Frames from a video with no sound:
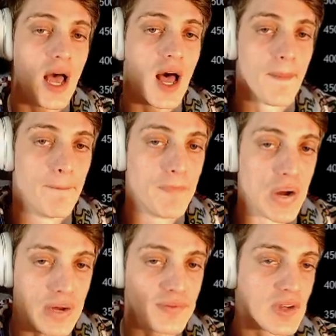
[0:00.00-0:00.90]

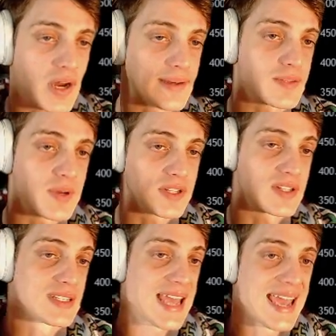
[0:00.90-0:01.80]
above cost
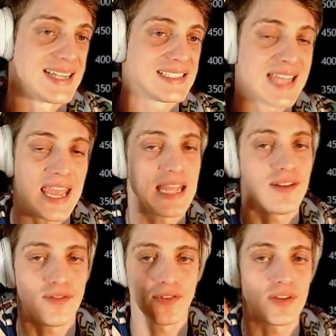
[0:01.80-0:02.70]
basis at
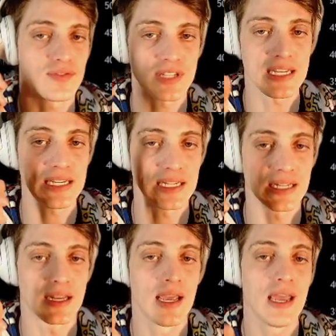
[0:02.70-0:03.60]

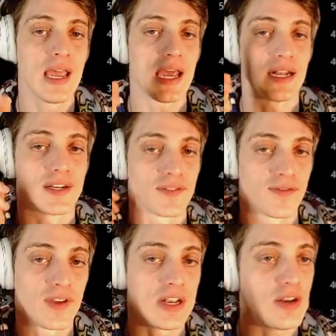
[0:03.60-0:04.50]
1015 and a
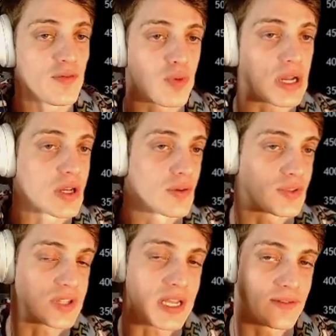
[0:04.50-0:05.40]
definitive break over
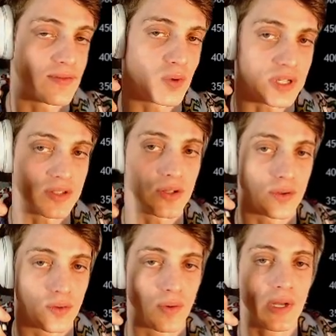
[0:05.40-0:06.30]

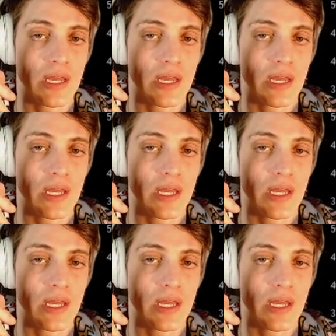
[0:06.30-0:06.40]
1042.